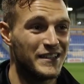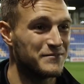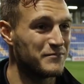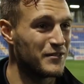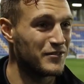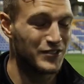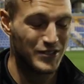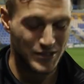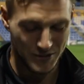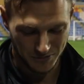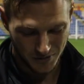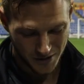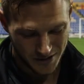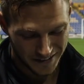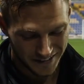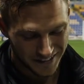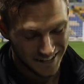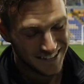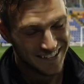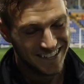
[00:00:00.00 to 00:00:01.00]
It's my first
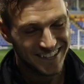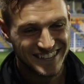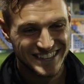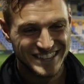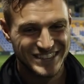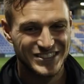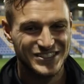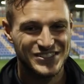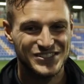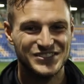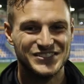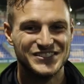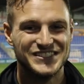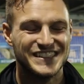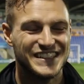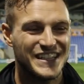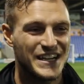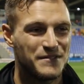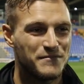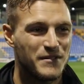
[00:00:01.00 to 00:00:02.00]
one, so
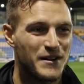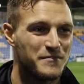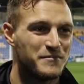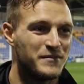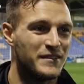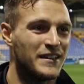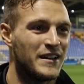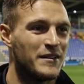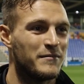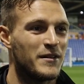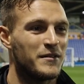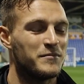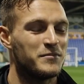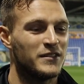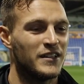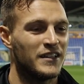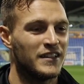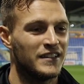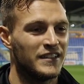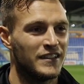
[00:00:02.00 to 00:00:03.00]
yeah, I'm happy. I'm happy
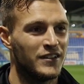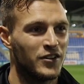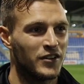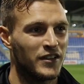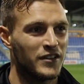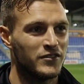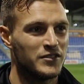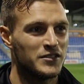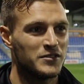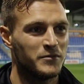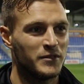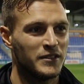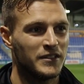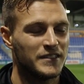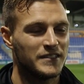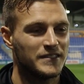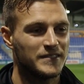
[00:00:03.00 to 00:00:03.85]
that it got given to me.